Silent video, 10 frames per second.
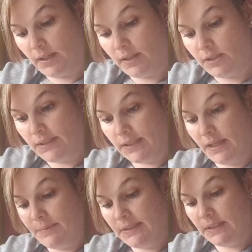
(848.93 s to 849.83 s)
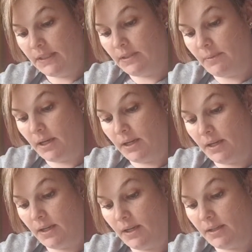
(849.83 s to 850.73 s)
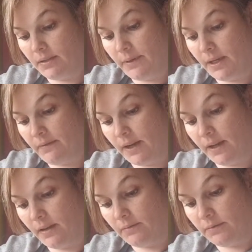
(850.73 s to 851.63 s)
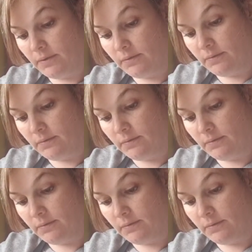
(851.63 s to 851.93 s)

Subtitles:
You just keep sticking them all the way around.